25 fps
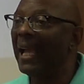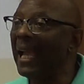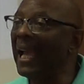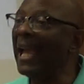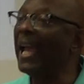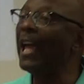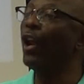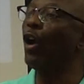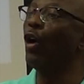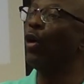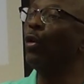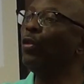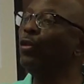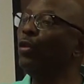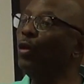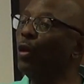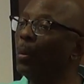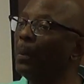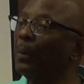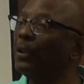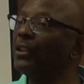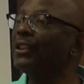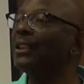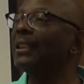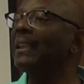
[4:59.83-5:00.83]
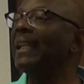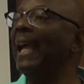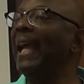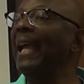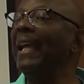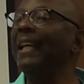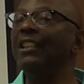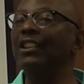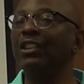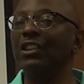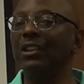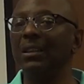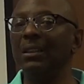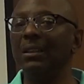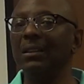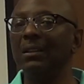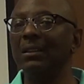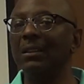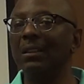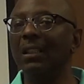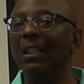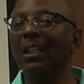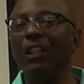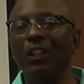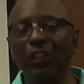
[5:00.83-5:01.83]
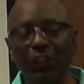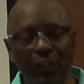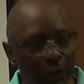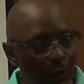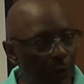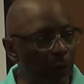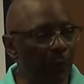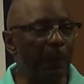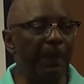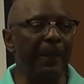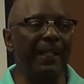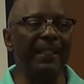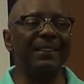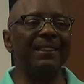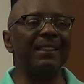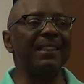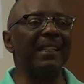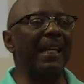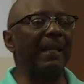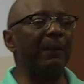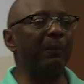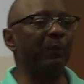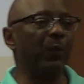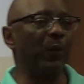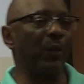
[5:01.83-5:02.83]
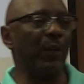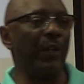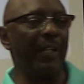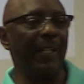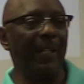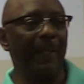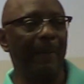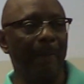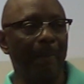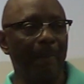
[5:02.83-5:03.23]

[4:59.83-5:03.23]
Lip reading: And on numerous occasions, you've been set free.